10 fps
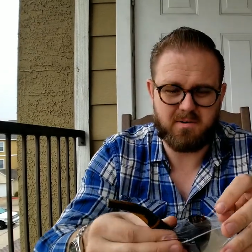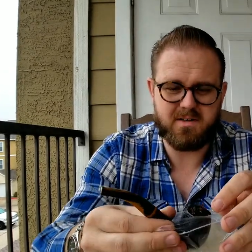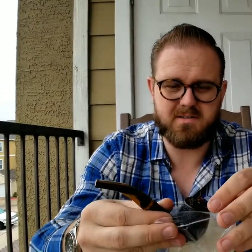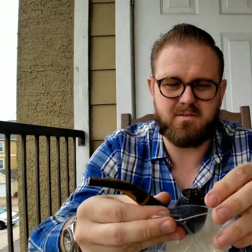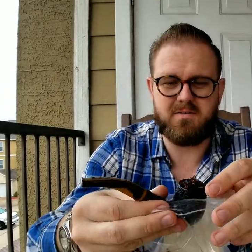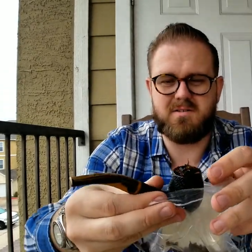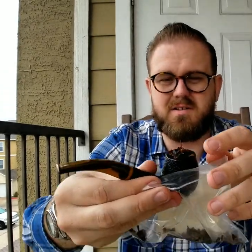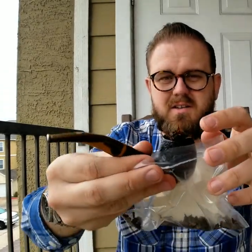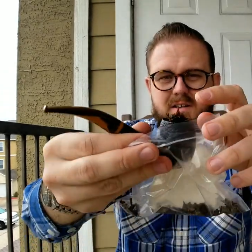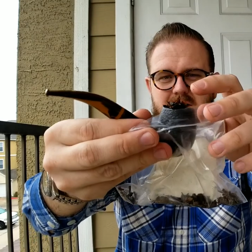way. So you
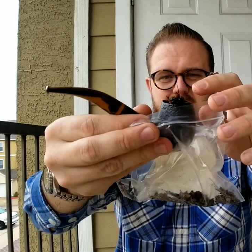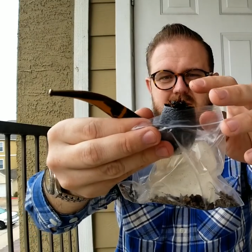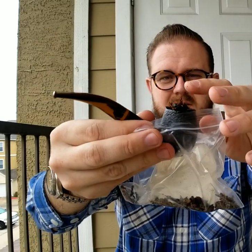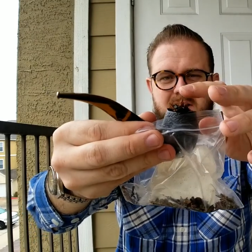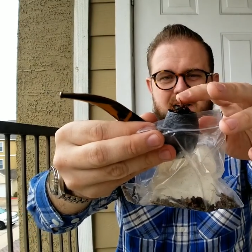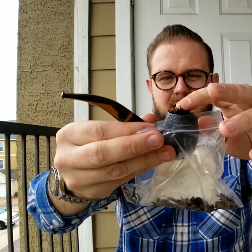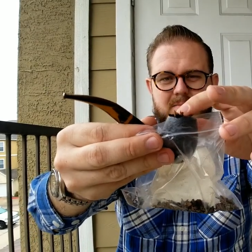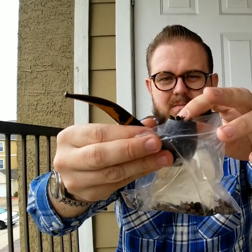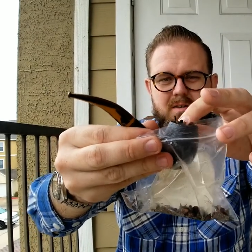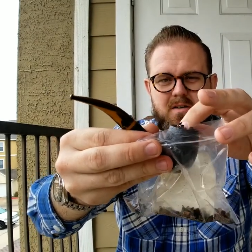see here, it's sticking up.
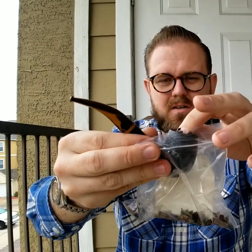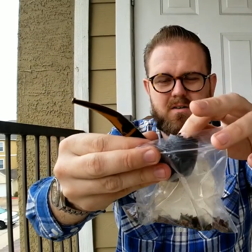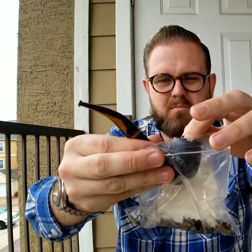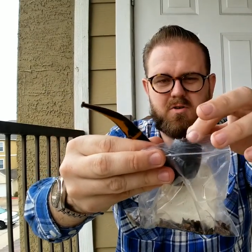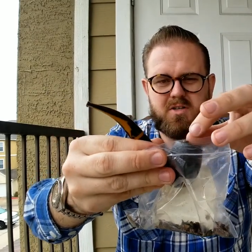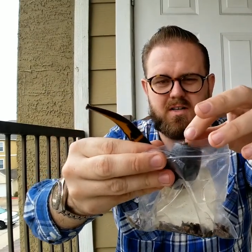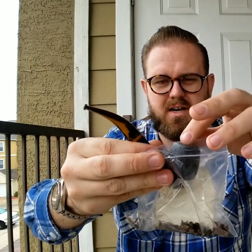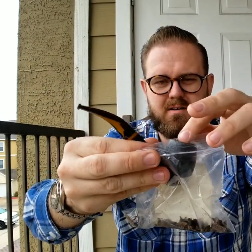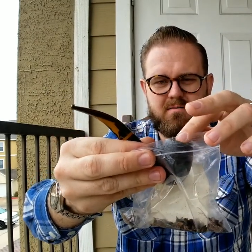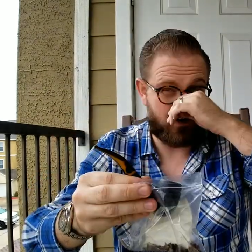Push it
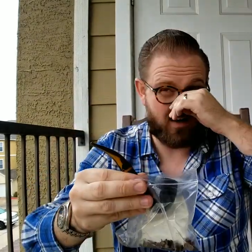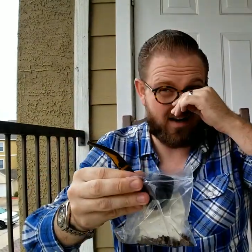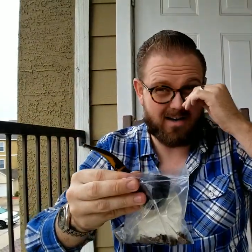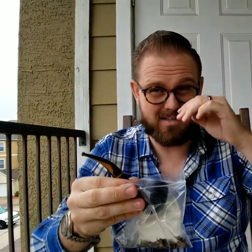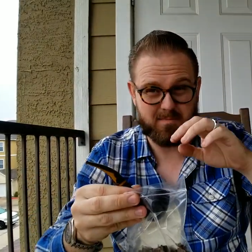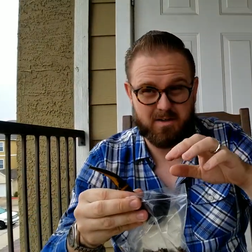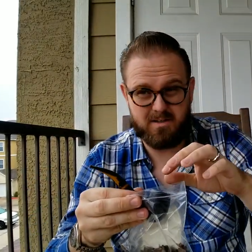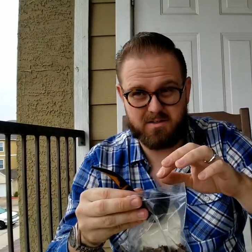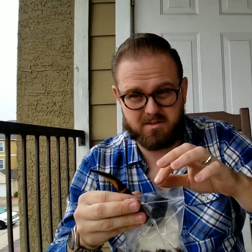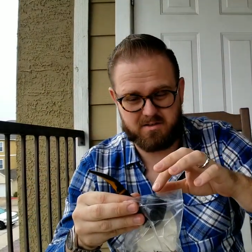down, not as
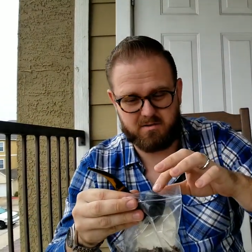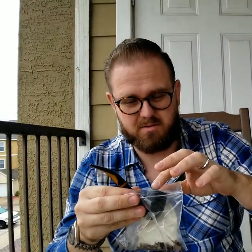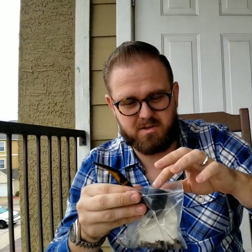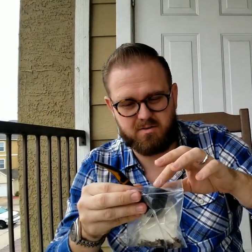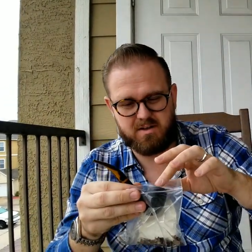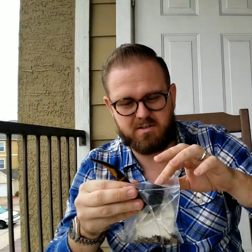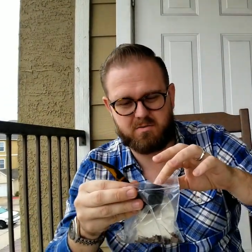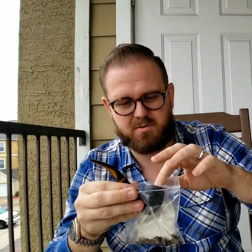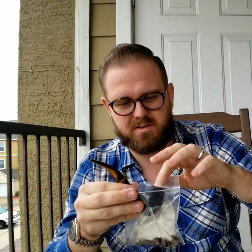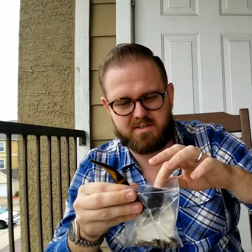much. So when you get
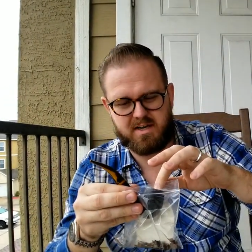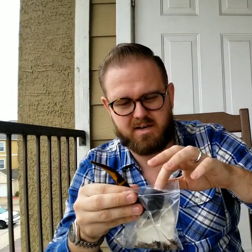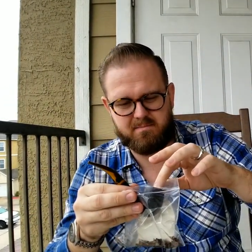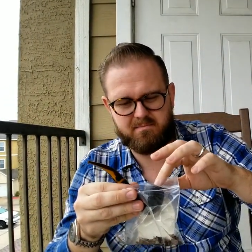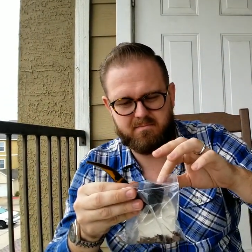toward the top,